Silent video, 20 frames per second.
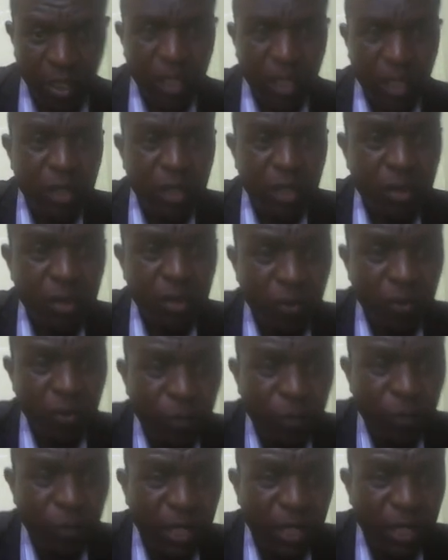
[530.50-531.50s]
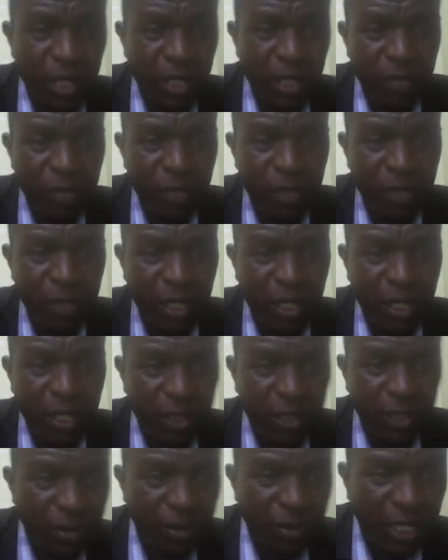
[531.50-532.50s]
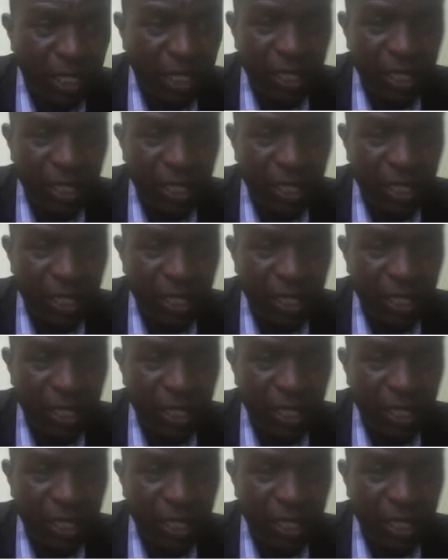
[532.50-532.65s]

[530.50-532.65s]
So we are done with the rationale.